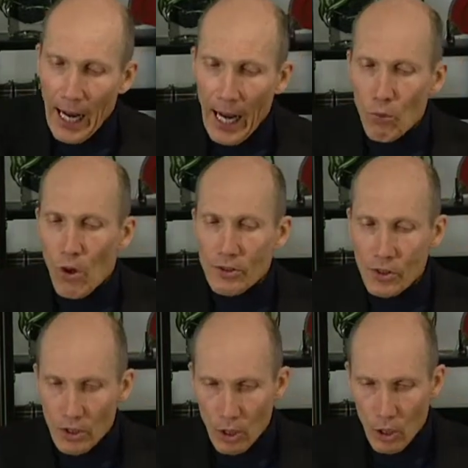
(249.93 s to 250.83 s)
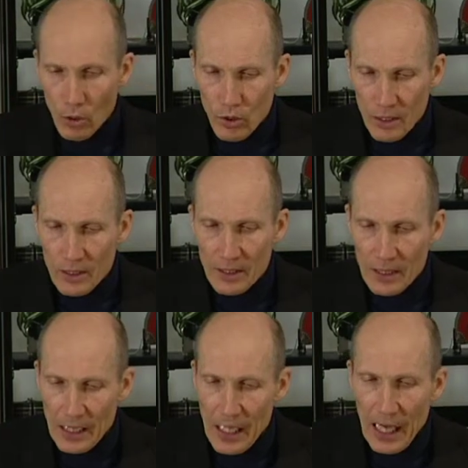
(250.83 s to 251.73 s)
I want to go
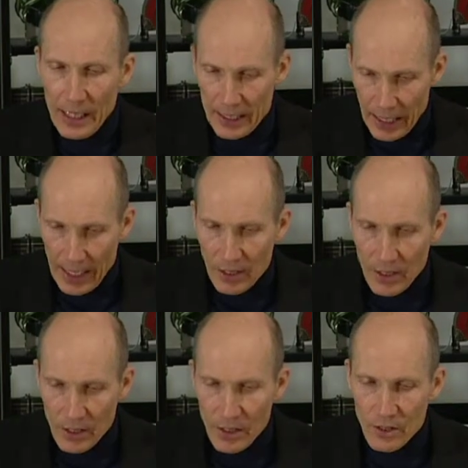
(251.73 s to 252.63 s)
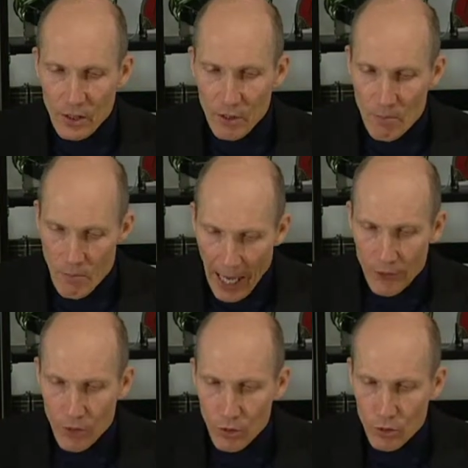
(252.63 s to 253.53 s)
again to
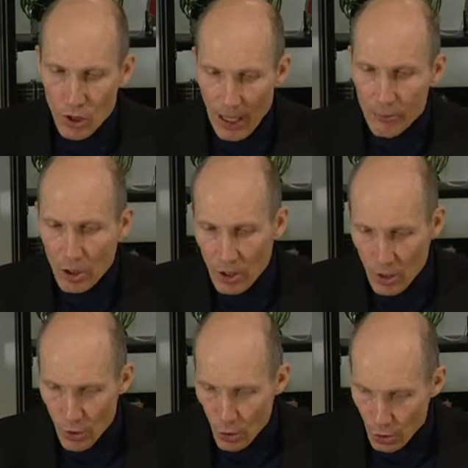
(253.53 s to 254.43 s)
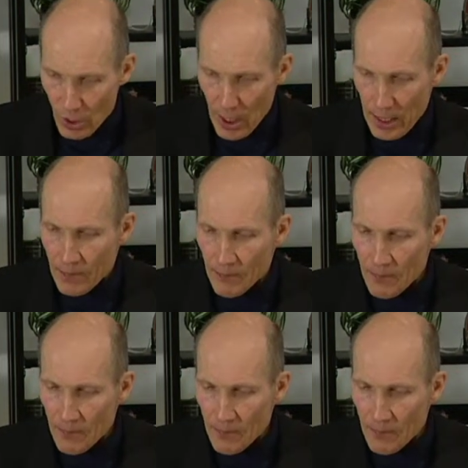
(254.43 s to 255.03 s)
Matthew chapter 13